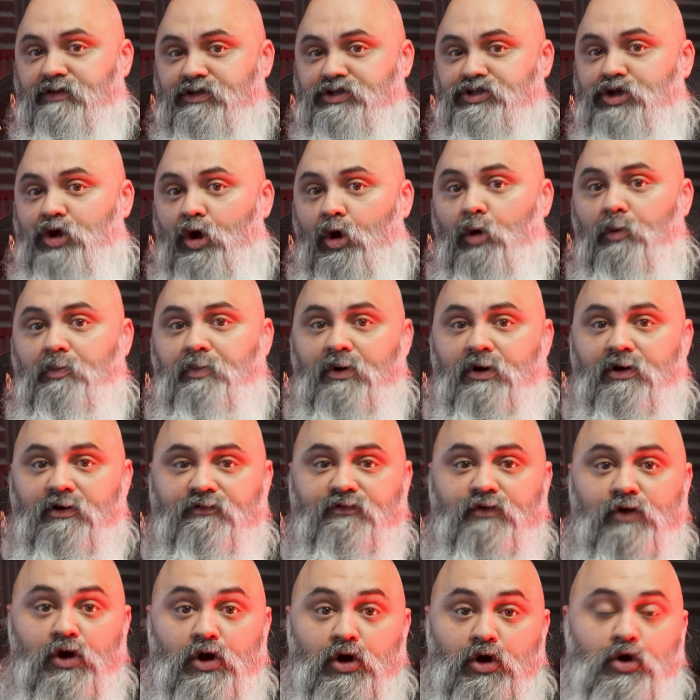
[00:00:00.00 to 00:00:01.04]
the scope of
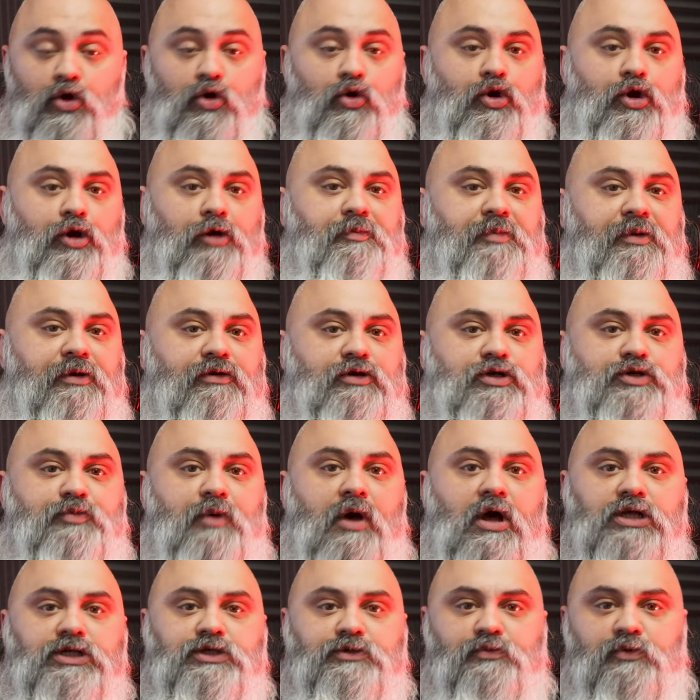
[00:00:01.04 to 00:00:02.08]
who could be
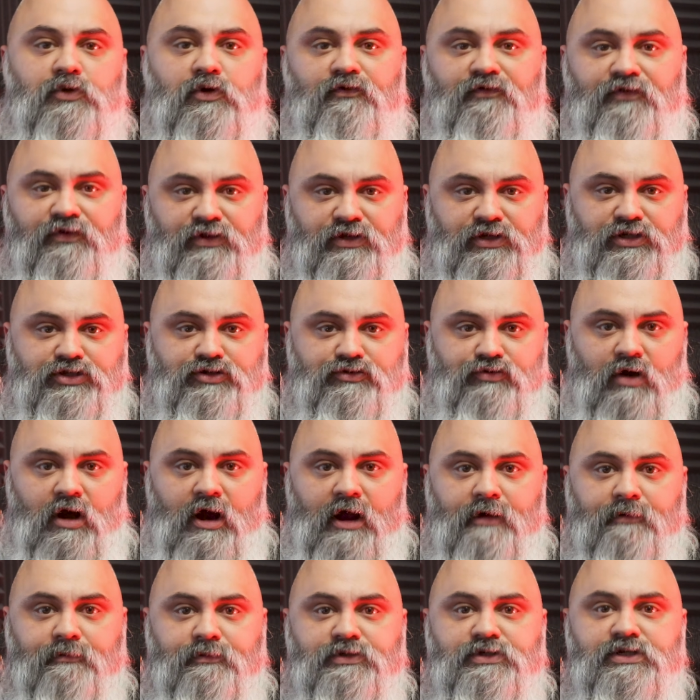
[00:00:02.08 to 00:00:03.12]
responsible for these
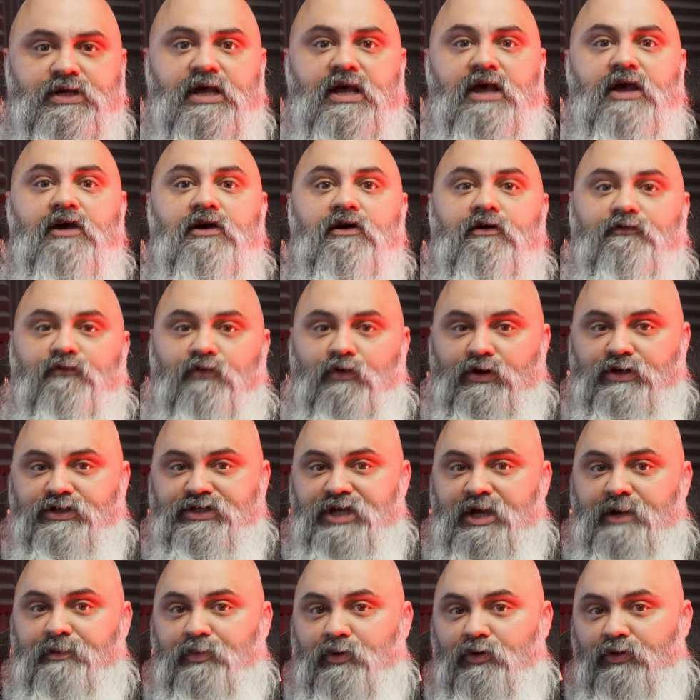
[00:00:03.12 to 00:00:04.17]
crimes. For
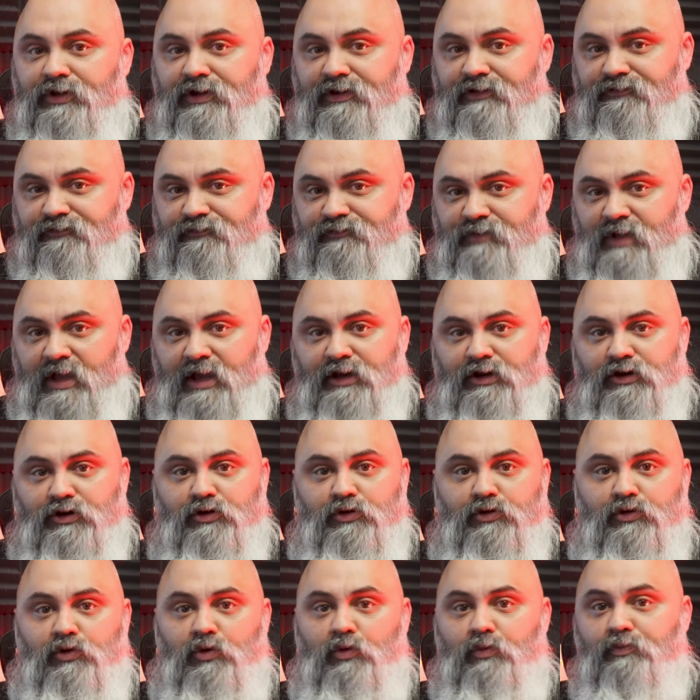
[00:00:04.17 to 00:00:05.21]
example, if they
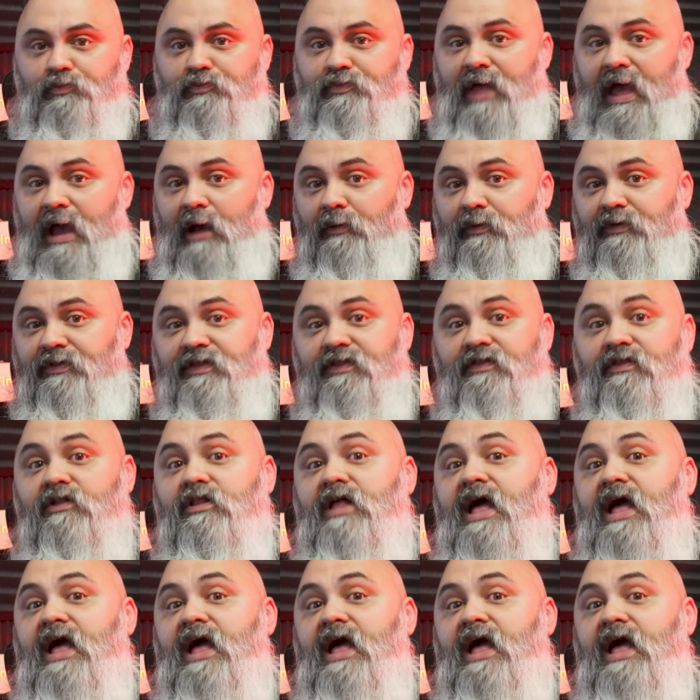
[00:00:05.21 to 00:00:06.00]
knew that within the